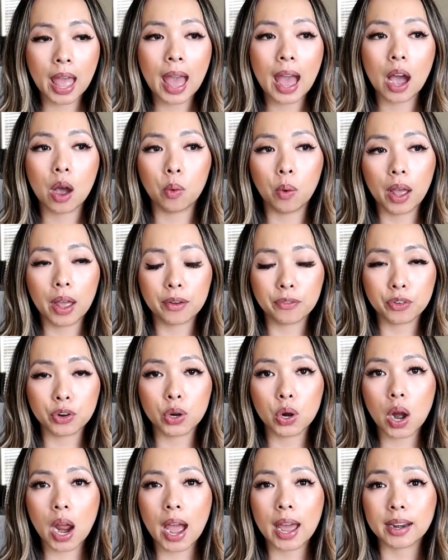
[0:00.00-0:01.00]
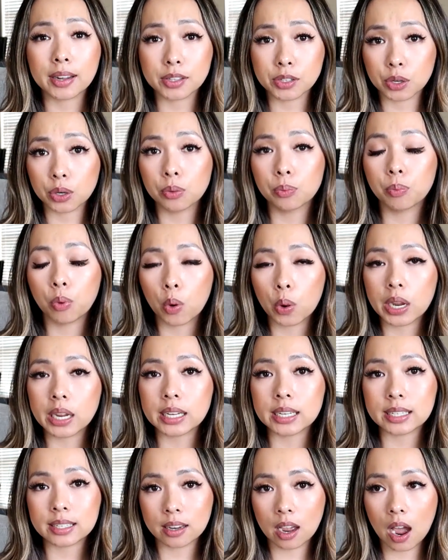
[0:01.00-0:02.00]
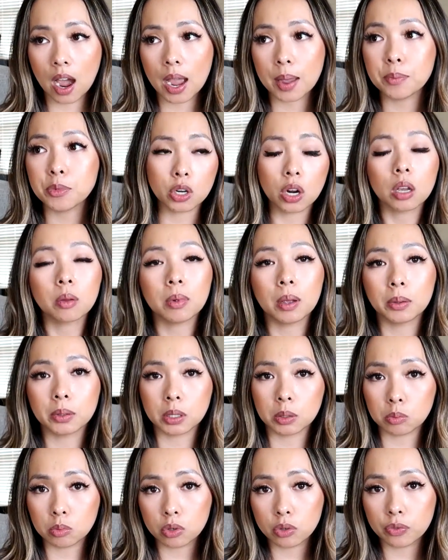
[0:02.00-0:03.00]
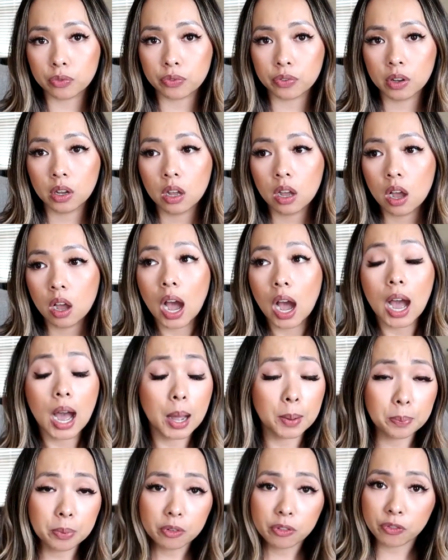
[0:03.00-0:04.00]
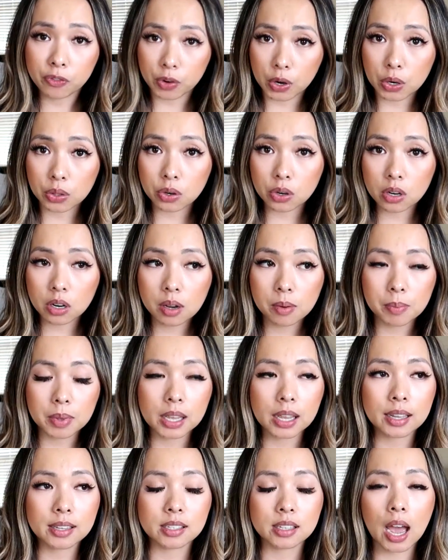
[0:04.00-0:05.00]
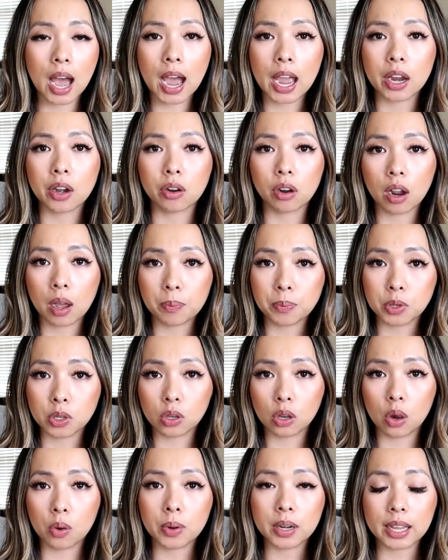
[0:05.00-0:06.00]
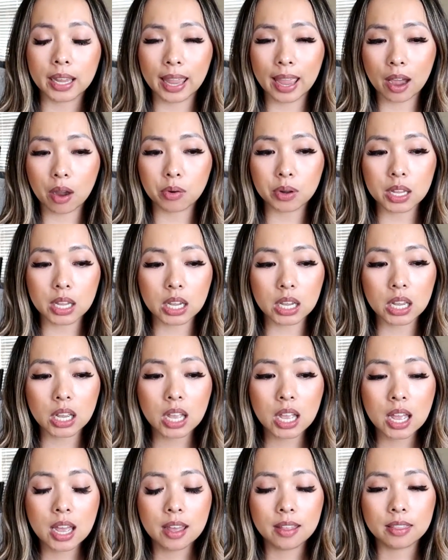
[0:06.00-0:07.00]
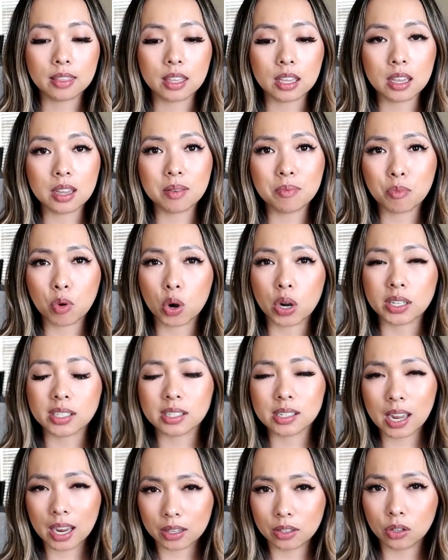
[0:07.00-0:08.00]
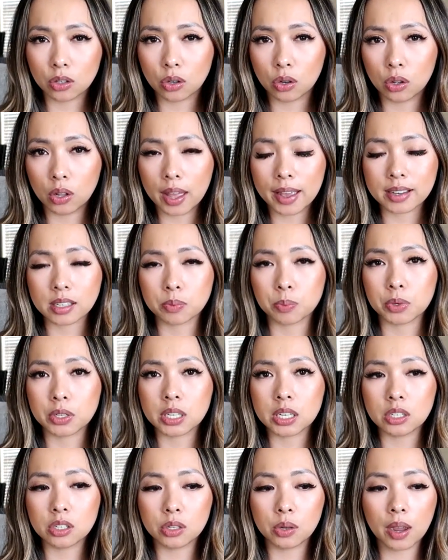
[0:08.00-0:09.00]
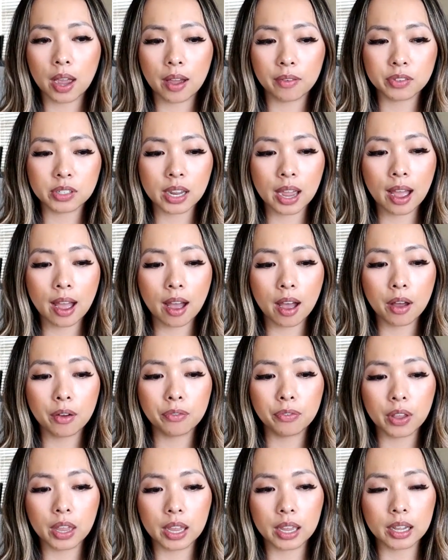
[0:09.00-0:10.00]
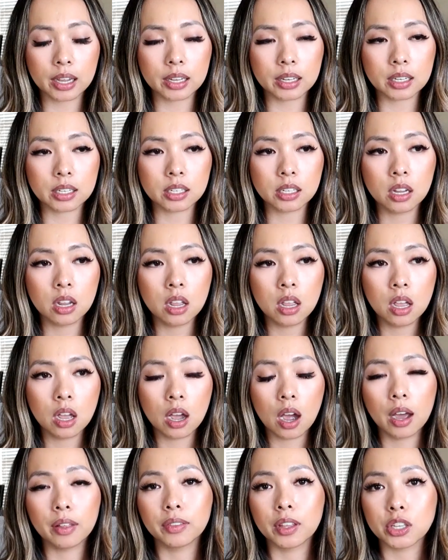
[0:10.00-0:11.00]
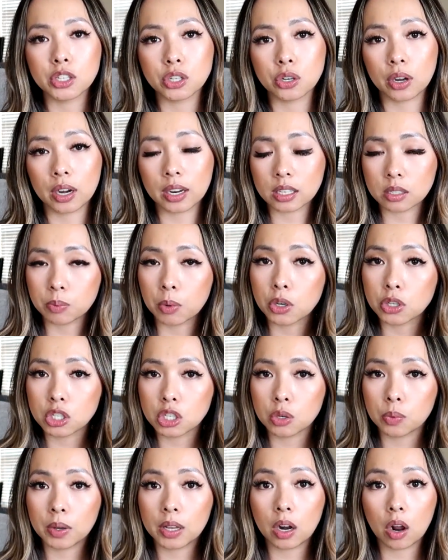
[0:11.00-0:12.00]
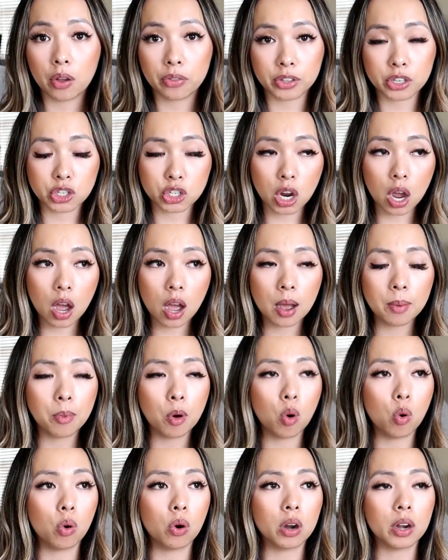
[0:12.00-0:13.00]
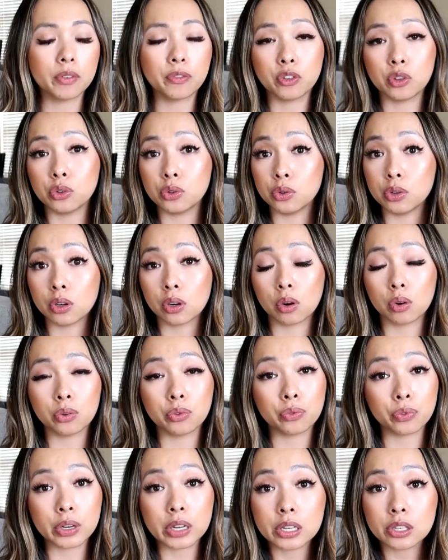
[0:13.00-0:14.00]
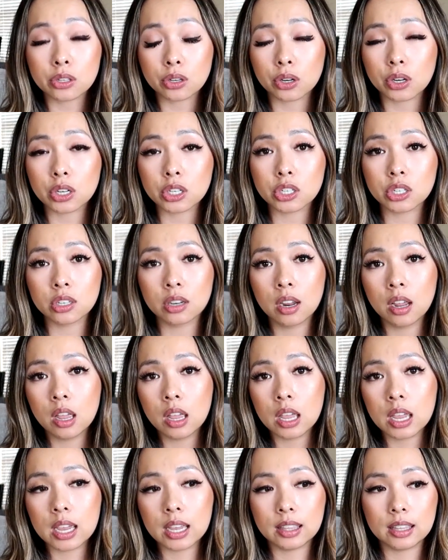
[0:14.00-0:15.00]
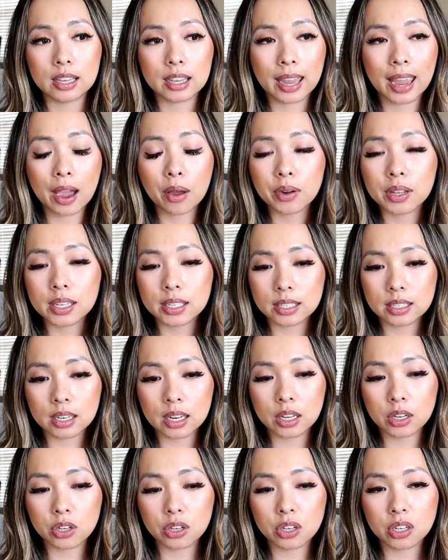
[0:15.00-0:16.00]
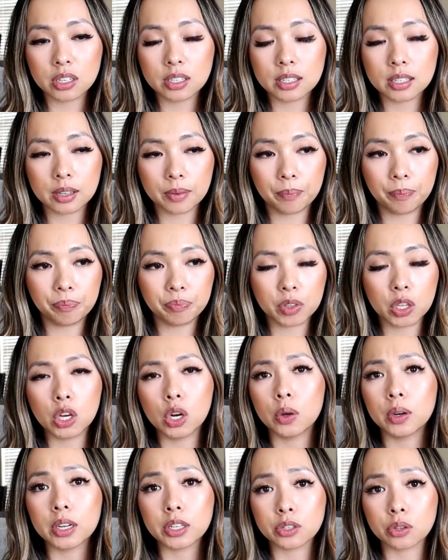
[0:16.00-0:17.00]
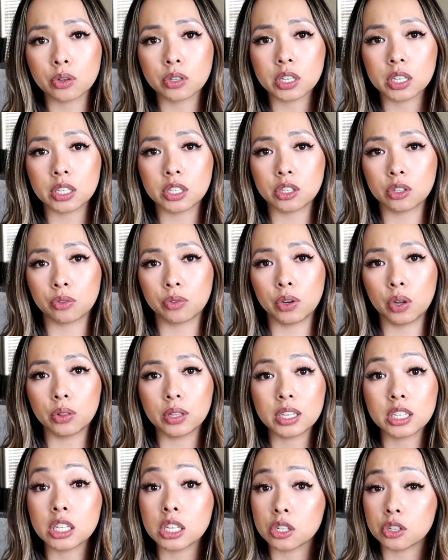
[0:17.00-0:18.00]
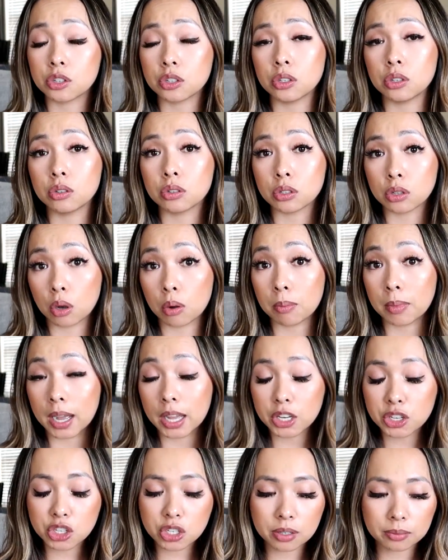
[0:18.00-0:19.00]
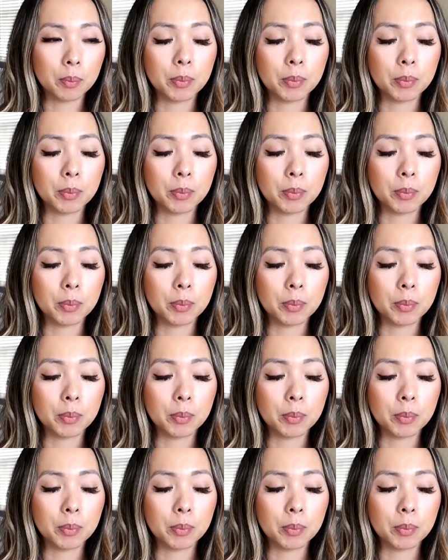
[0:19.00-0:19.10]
However, at a certain point in time, you're not gonna be able to move up further because the higher up you go in accounting, the more technical expertise you have to have, and unless you're exposed to it on the job or if you do your own research in the accounting standards, you know, an associate's degree only teaches you so much.